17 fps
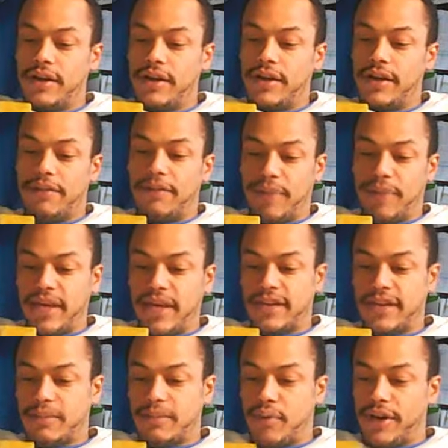If P
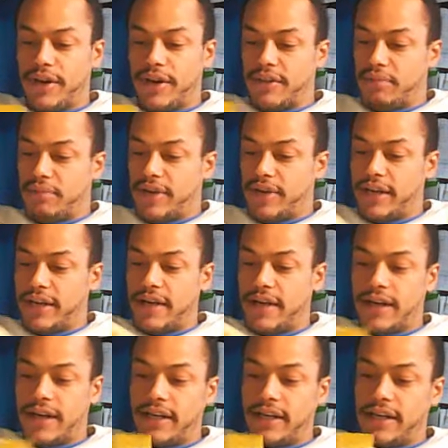is a point in the plane,
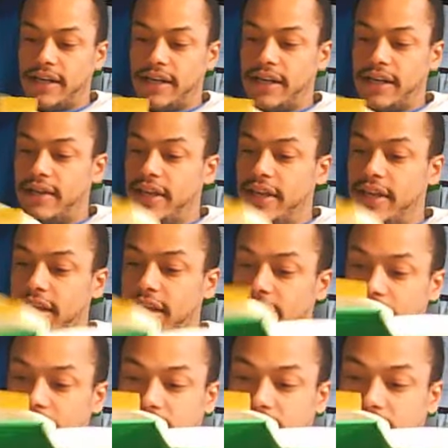not in
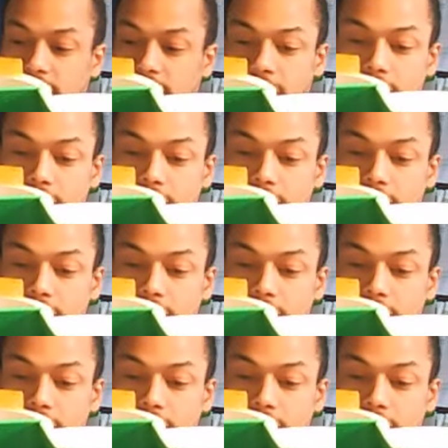EB,